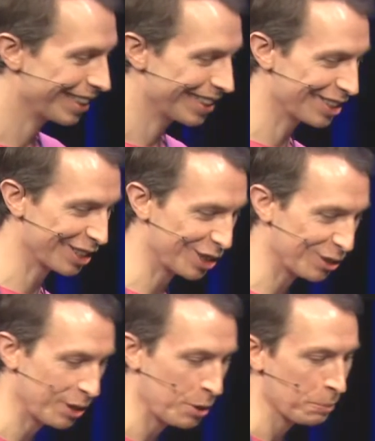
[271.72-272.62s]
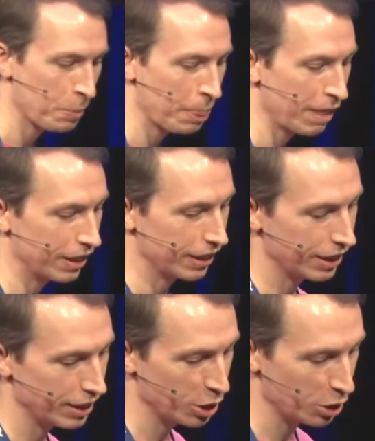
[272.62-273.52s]
So,
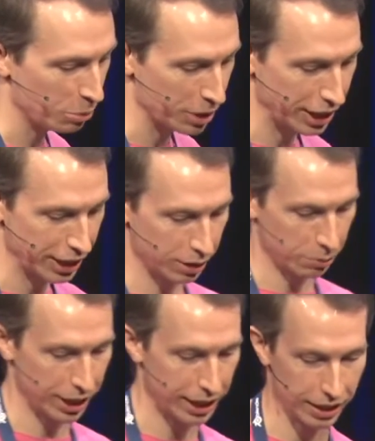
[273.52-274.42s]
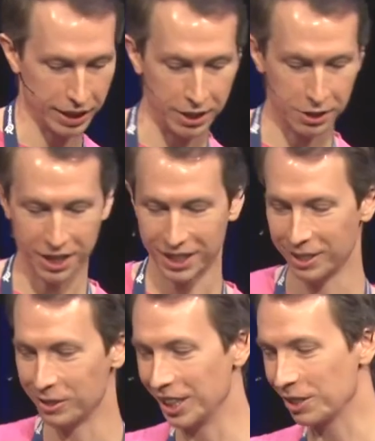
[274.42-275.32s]
you know, we need an
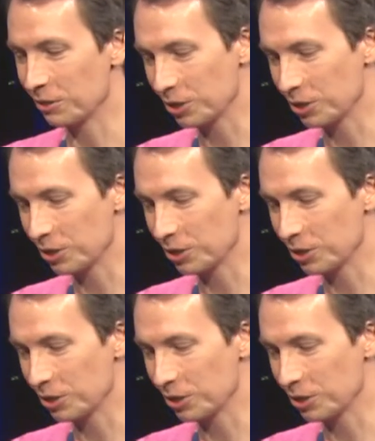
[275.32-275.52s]
issue. We need some